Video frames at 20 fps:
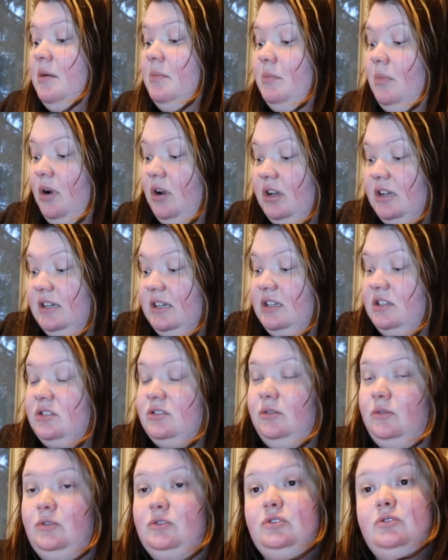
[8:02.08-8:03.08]
marketing and
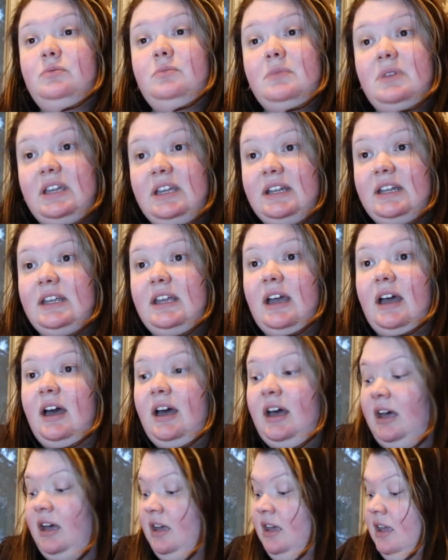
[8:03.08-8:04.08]
social
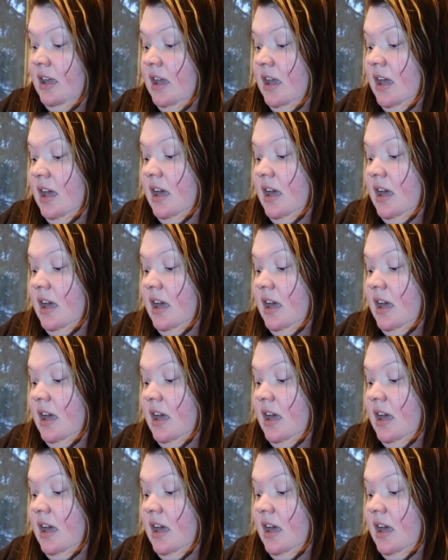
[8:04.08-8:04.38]
media,